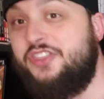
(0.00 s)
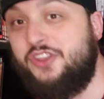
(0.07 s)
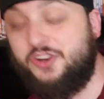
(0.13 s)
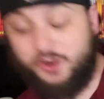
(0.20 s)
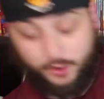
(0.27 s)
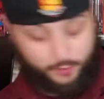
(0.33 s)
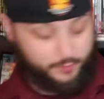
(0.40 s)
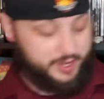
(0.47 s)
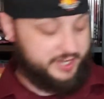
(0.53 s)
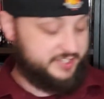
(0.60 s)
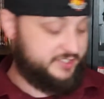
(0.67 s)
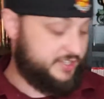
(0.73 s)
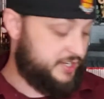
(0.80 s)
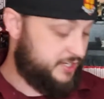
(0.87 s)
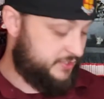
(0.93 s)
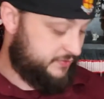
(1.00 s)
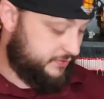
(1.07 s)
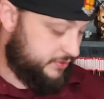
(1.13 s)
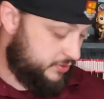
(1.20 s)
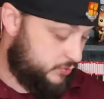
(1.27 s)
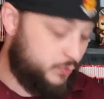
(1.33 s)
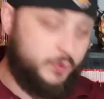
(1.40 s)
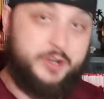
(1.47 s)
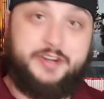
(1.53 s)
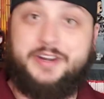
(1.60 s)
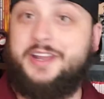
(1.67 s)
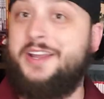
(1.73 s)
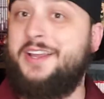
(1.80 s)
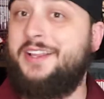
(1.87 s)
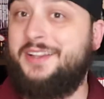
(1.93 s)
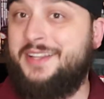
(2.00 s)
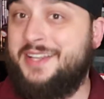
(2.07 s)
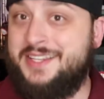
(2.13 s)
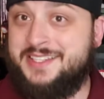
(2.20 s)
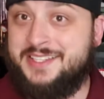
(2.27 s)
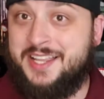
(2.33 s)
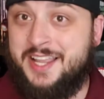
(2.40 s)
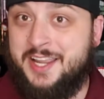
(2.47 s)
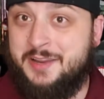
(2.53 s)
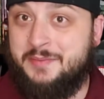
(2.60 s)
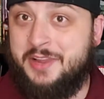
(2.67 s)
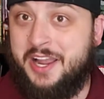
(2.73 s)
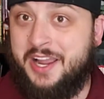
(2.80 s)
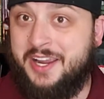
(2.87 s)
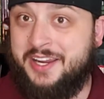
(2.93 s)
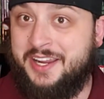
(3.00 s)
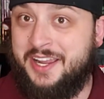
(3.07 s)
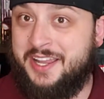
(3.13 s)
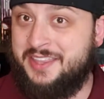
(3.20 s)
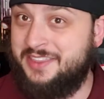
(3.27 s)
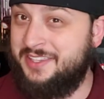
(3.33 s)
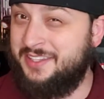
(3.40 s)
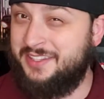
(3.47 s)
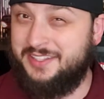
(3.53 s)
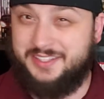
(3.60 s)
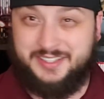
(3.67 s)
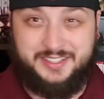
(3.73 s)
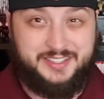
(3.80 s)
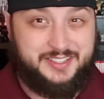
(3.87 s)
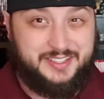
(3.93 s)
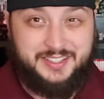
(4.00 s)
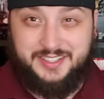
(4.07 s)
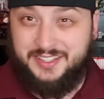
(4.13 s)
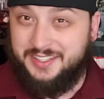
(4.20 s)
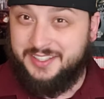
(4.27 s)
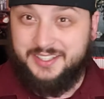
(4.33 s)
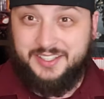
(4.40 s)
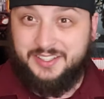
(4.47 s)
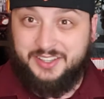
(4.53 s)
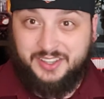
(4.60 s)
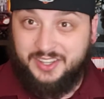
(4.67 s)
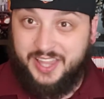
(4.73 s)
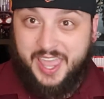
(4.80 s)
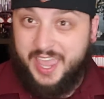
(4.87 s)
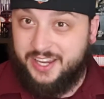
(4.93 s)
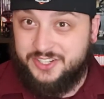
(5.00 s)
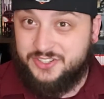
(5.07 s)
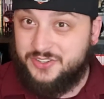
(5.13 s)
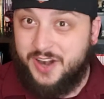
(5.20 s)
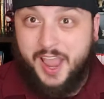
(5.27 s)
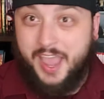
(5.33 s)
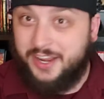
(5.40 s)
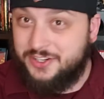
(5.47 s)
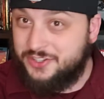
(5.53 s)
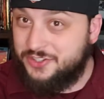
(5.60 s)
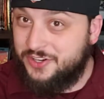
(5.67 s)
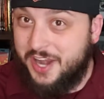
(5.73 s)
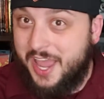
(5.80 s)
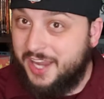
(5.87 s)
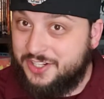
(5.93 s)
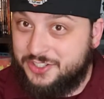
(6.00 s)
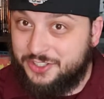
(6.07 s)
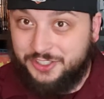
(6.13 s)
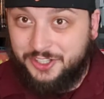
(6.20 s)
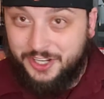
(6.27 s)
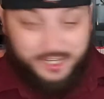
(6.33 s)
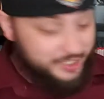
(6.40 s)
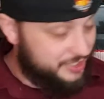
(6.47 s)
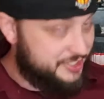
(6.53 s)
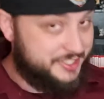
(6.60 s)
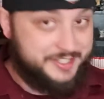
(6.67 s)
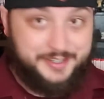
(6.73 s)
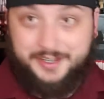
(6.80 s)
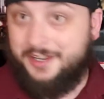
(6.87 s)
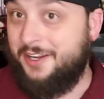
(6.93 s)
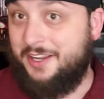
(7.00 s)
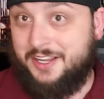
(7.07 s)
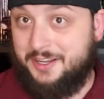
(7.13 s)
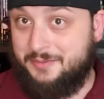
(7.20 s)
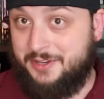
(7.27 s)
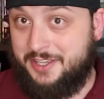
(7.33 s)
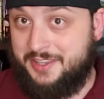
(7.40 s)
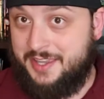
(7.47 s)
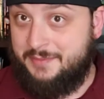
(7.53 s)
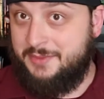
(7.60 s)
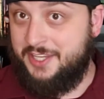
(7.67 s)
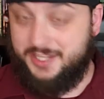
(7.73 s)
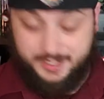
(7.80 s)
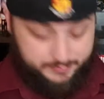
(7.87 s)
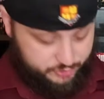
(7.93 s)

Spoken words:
the correct size for this one. Last time I got the extra large. I'm not that big. I'm